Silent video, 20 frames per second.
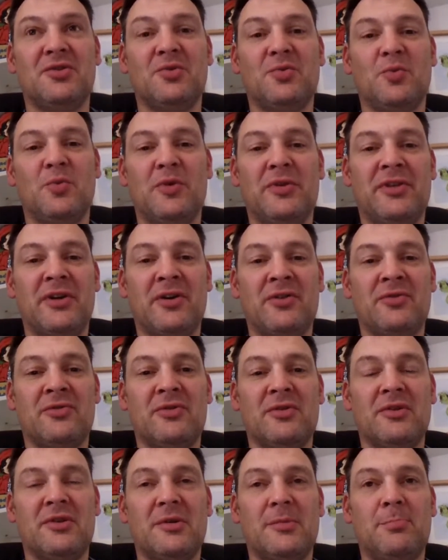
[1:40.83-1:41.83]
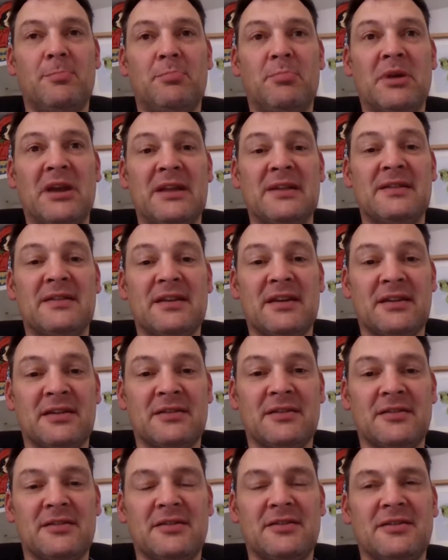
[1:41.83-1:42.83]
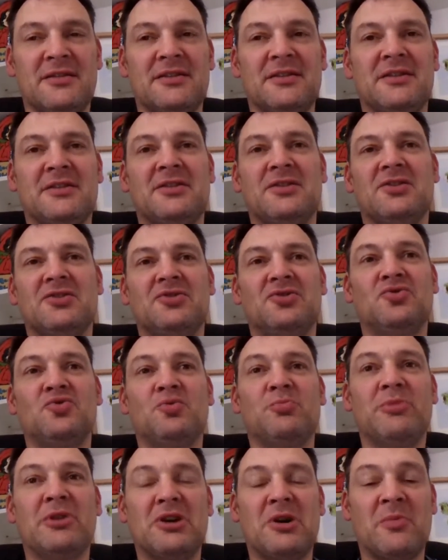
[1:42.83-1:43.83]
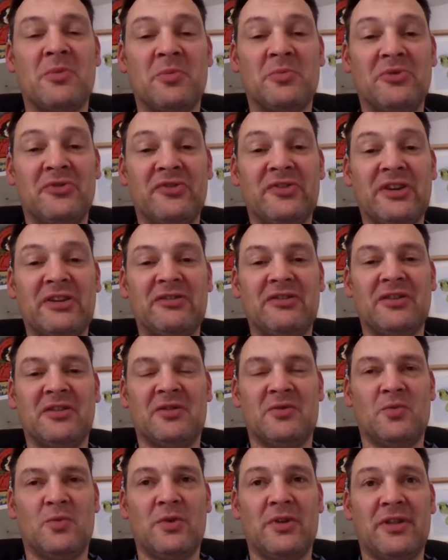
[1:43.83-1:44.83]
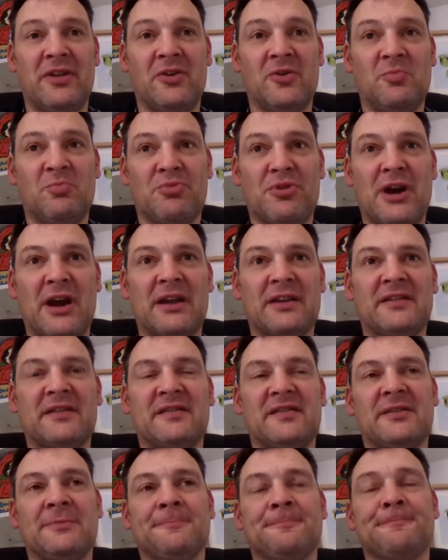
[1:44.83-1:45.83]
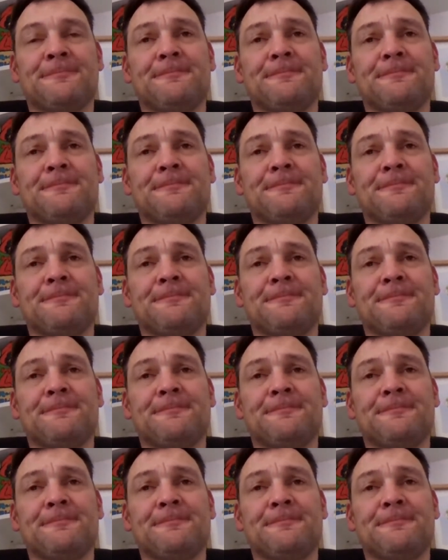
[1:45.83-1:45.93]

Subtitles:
without painting. You don't become a musician without practicing.